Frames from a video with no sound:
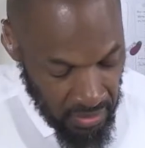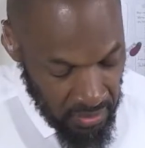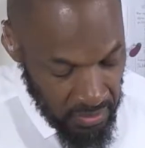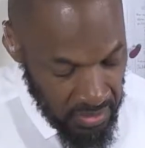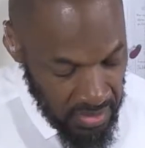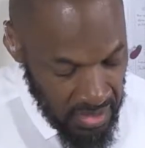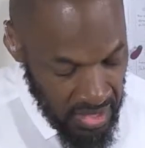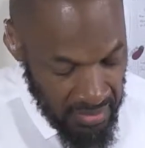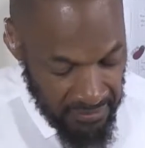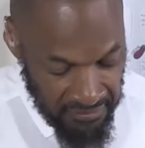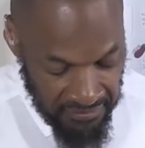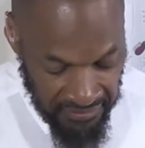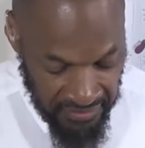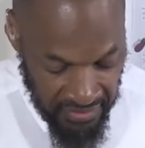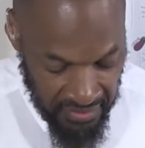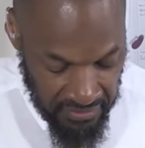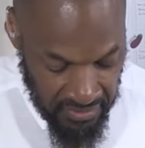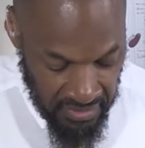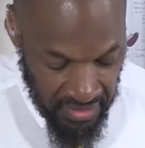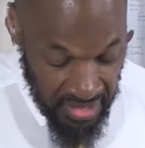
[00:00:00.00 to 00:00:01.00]
keep
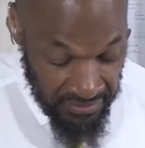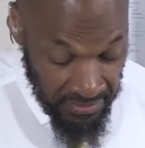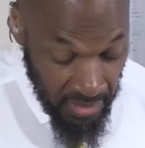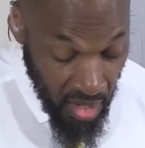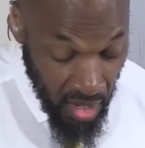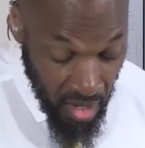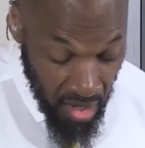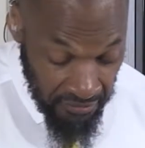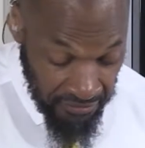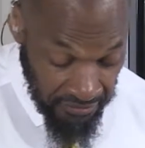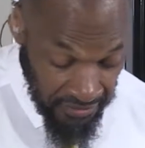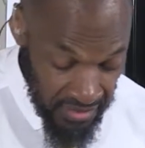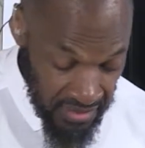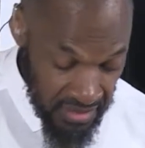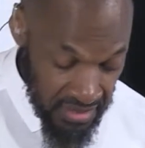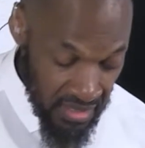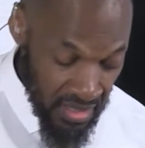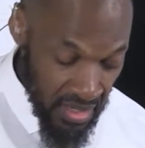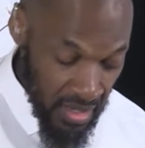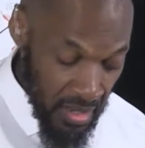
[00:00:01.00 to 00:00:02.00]
the heart
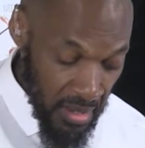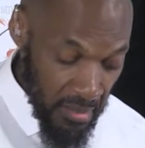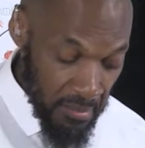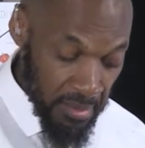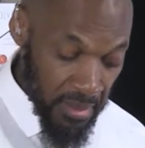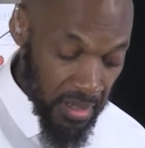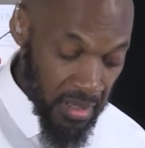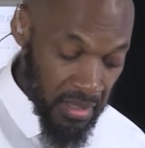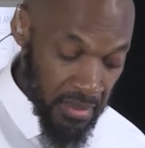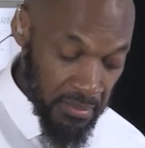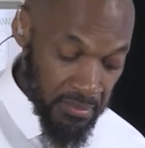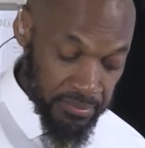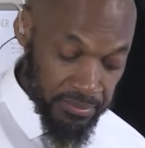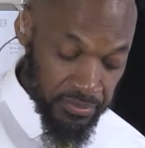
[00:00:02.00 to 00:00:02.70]
fit. But